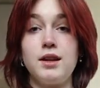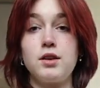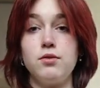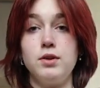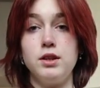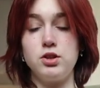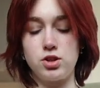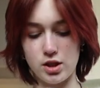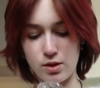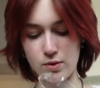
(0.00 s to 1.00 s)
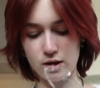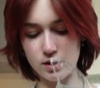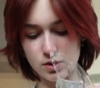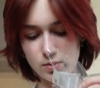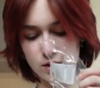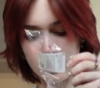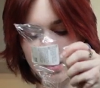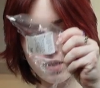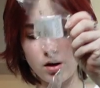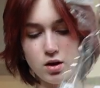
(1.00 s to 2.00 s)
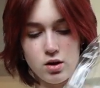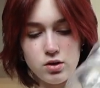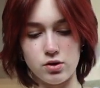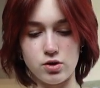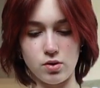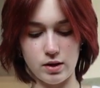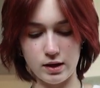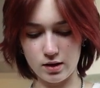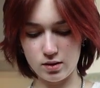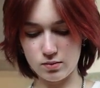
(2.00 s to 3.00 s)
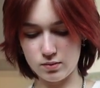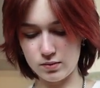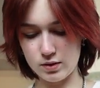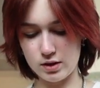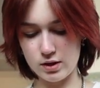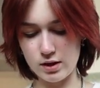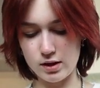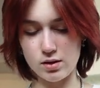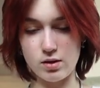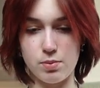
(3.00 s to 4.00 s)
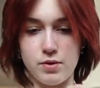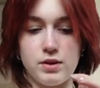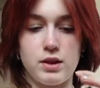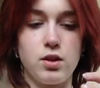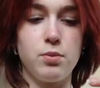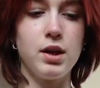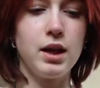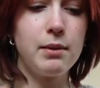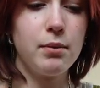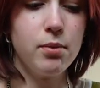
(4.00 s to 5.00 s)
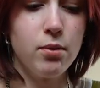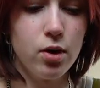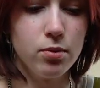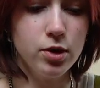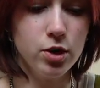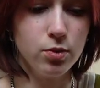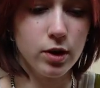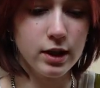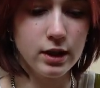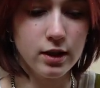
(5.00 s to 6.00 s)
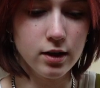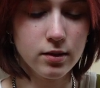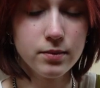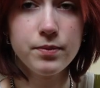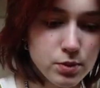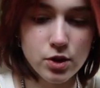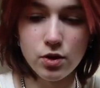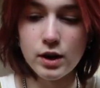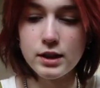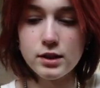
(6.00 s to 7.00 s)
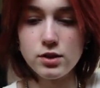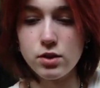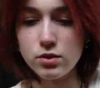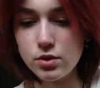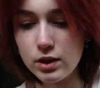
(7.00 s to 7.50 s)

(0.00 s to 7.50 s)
had like a really shitty week this week, so like, this is like the perfect therapy. Like, my mom knew what I needed. It was her idea to go to